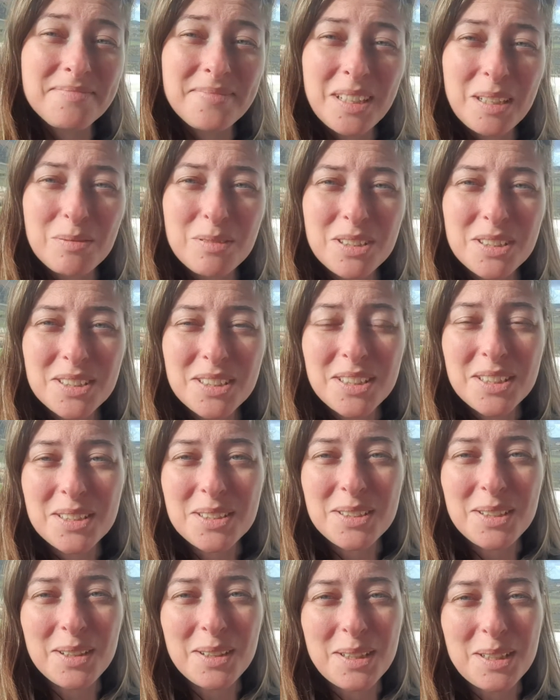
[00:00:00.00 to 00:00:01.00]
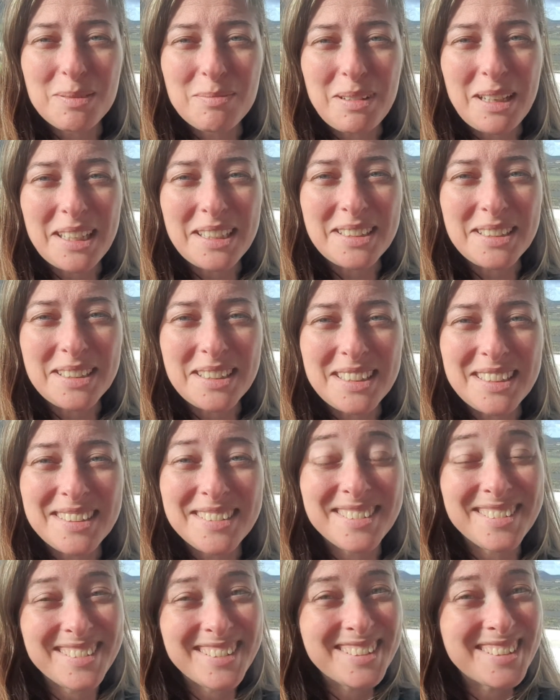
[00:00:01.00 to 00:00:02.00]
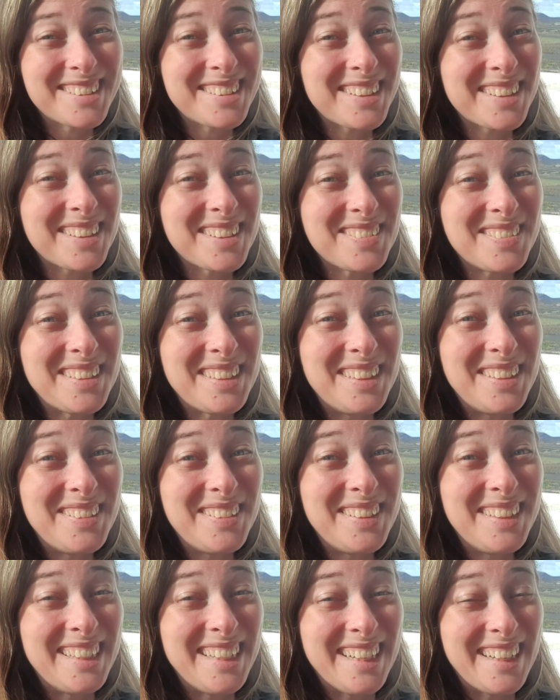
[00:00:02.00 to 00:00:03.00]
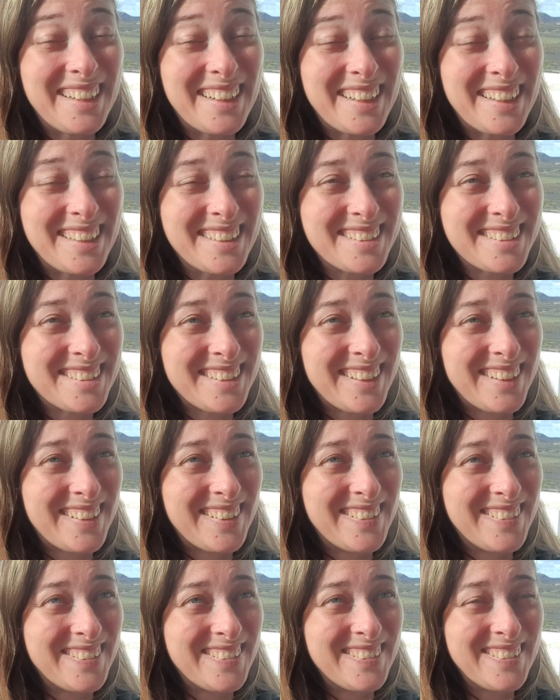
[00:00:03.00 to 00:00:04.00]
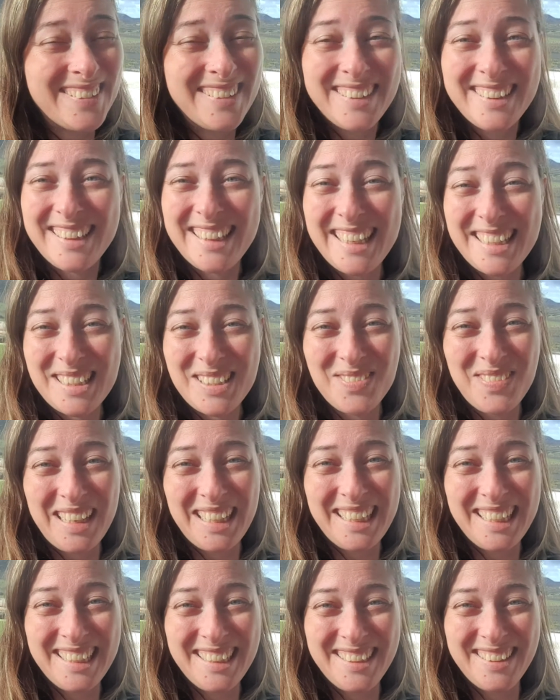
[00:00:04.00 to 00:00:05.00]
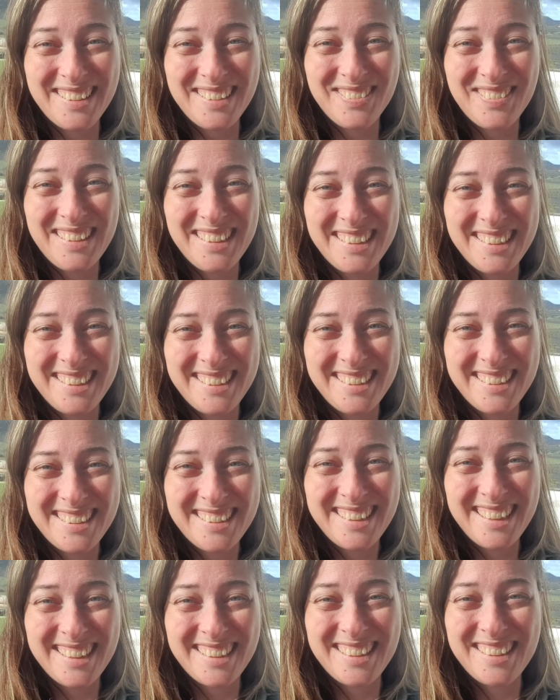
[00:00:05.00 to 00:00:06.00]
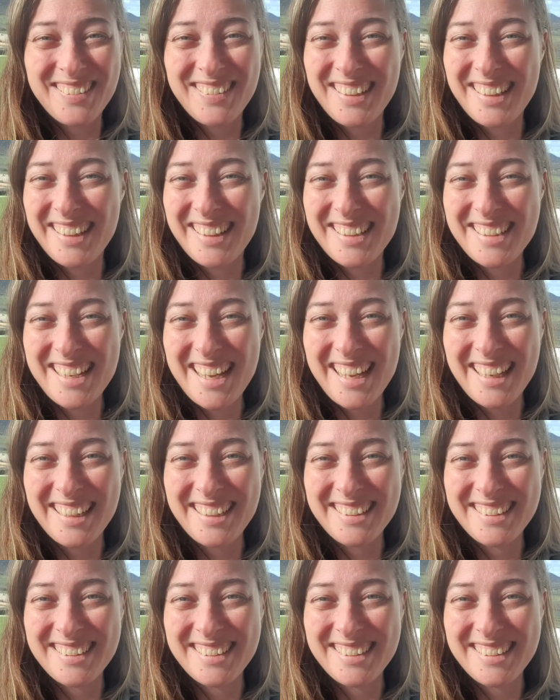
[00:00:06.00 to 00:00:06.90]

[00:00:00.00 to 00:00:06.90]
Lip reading: I'm just going to document the start of a new year. So let's make it a good one. Talk to you another day.